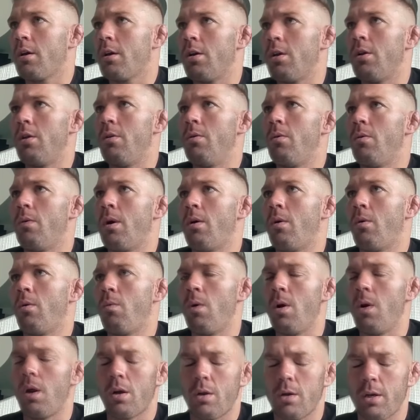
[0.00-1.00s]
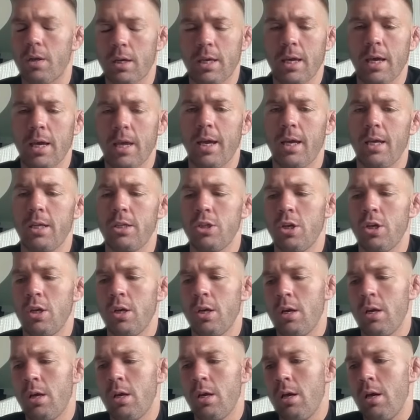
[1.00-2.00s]
good work on the cage.
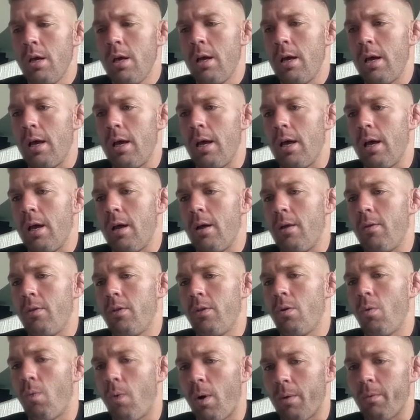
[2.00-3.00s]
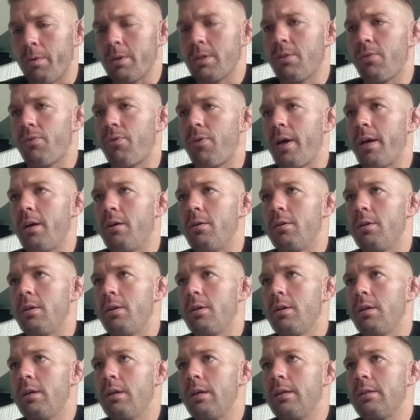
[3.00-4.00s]
The one was a
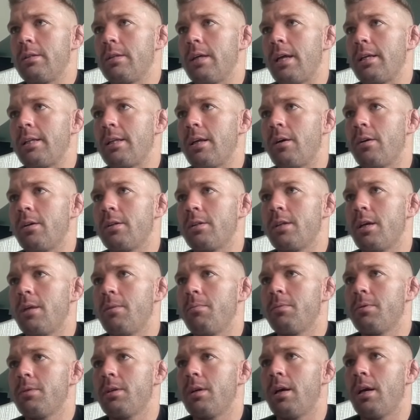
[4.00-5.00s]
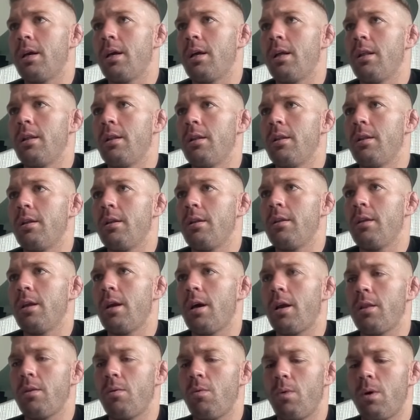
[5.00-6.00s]
failed takedown attempt, and the
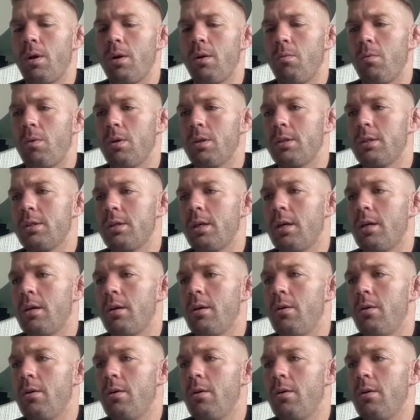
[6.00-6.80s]
other one was